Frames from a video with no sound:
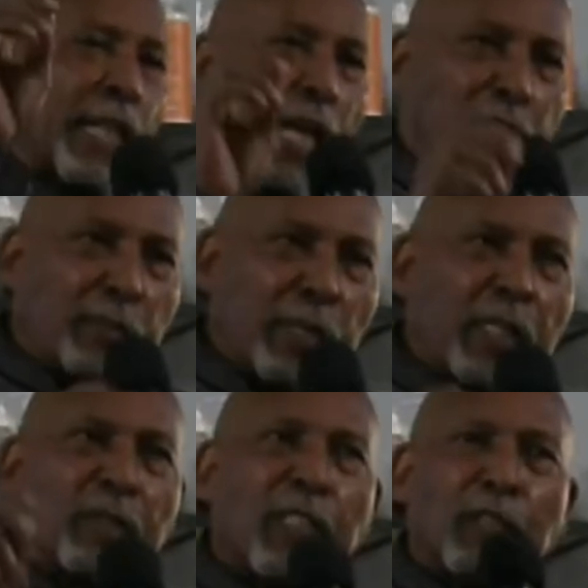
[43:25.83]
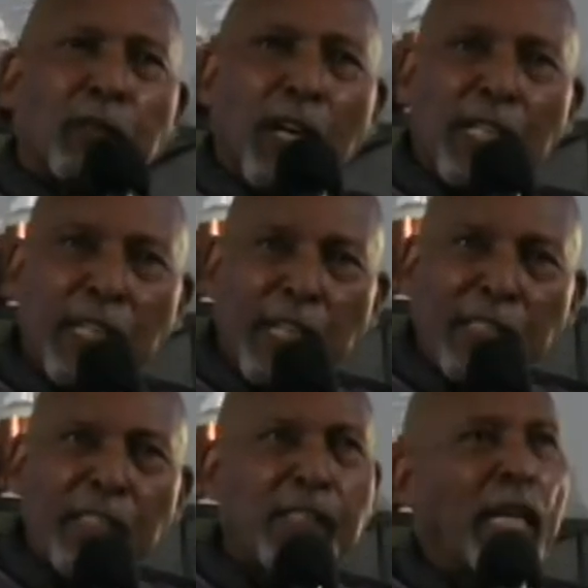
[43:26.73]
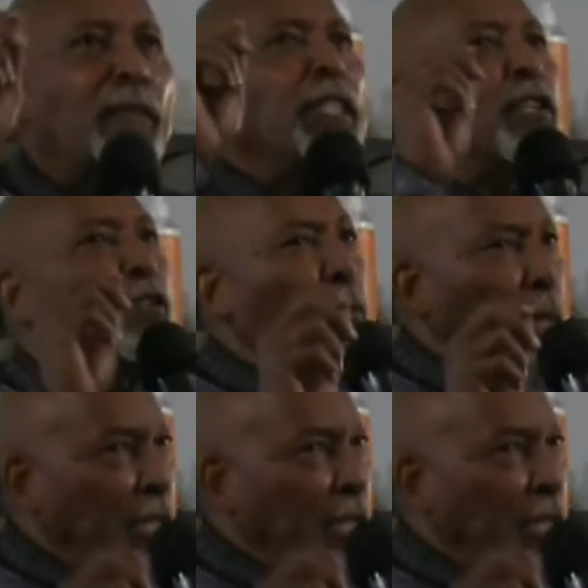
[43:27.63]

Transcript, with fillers: aspect of the divine essence having the human